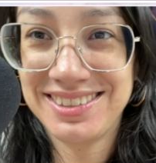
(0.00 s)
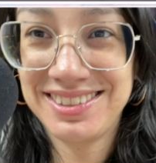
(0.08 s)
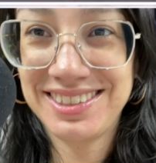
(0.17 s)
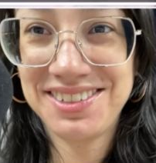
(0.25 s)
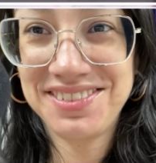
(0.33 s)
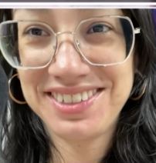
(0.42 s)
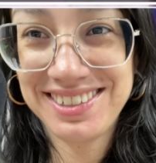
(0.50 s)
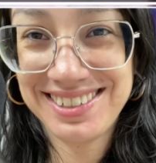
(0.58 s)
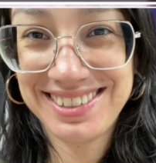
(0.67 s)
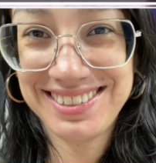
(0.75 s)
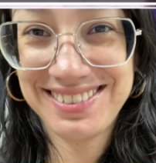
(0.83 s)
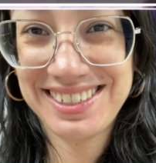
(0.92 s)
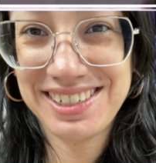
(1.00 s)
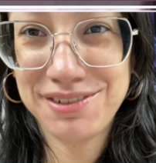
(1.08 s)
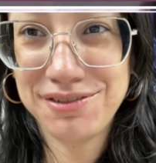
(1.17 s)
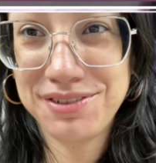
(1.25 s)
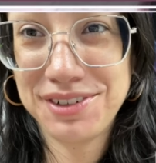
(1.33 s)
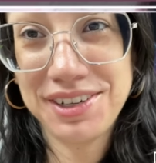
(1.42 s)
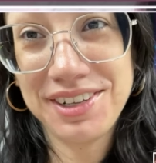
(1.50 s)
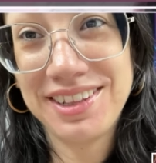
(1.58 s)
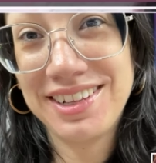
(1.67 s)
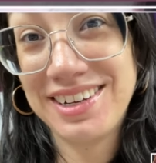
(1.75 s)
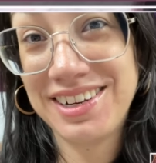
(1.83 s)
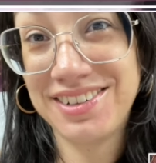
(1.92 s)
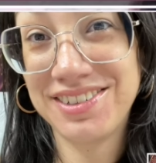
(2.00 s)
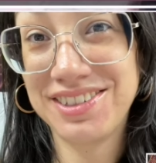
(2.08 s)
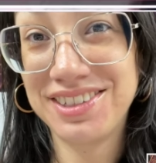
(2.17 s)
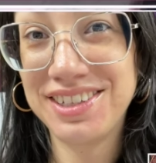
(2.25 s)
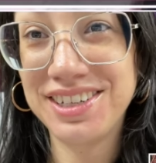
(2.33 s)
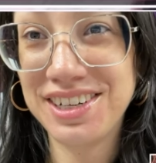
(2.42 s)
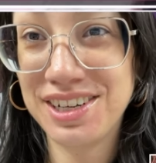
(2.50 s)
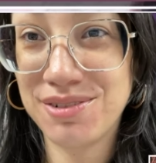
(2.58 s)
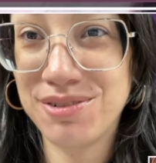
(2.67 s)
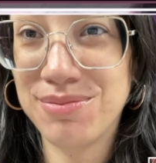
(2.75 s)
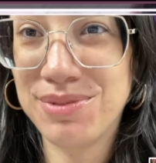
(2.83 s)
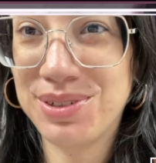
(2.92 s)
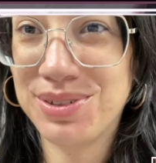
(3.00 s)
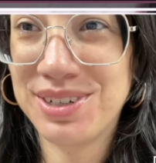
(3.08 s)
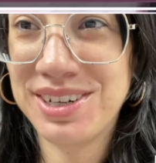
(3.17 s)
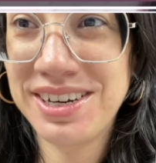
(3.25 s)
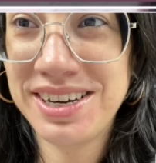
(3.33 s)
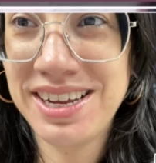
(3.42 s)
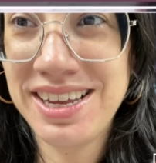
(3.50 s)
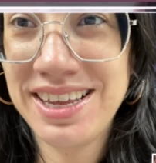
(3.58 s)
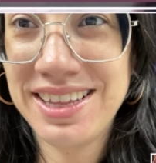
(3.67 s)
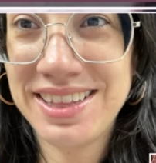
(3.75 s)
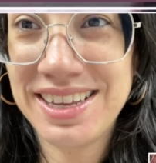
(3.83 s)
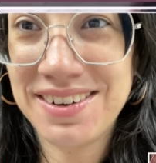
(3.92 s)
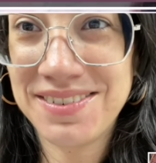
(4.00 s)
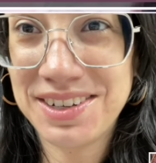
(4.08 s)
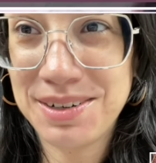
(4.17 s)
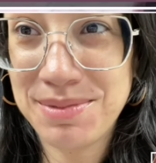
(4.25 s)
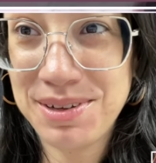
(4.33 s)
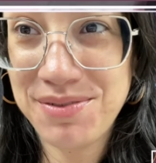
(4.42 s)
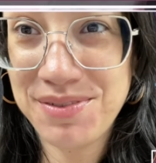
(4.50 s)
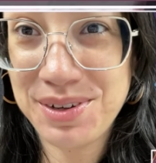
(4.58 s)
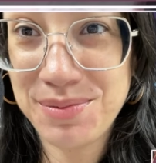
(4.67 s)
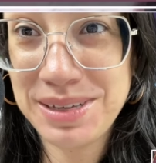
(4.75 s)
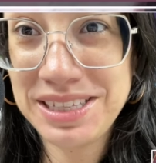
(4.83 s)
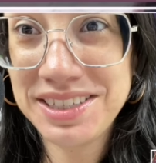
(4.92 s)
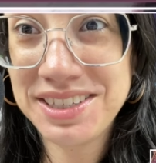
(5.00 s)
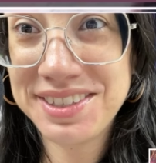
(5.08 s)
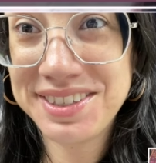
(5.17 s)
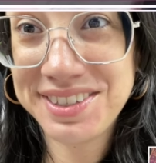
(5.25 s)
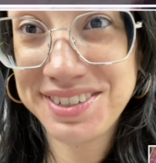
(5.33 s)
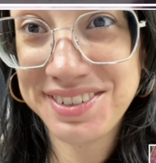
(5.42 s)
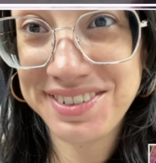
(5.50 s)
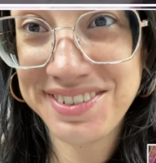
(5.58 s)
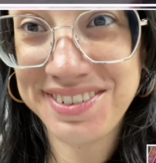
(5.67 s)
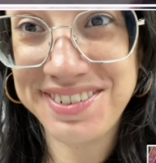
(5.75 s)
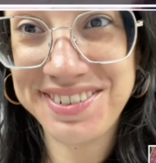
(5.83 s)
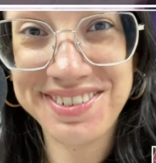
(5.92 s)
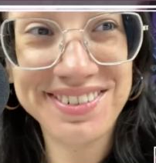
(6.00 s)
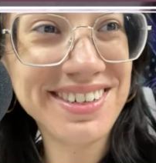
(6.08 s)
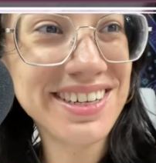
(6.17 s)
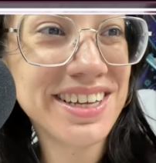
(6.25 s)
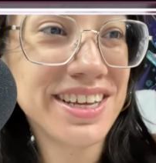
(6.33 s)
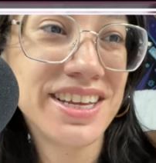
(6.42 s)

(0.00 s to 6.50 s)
saving all of that for the nail the nail room tour that I'm going to be filming soon.